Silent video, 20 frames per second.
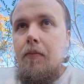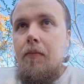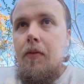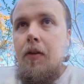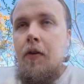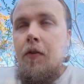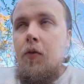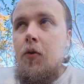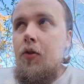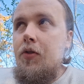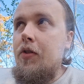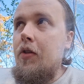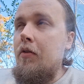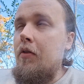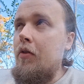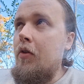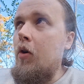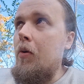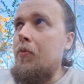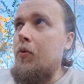And of course,
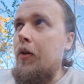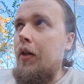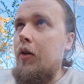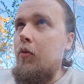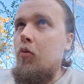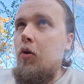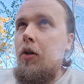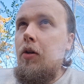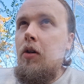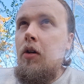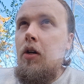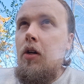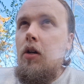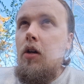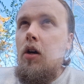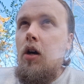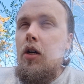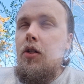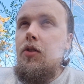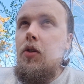they go up to like
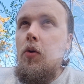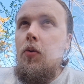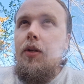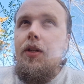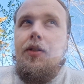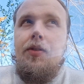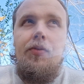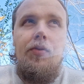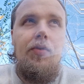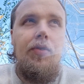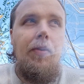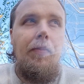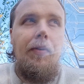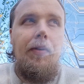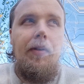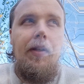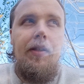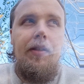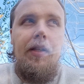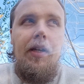octonions or
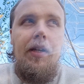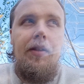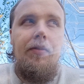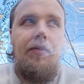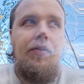something like that.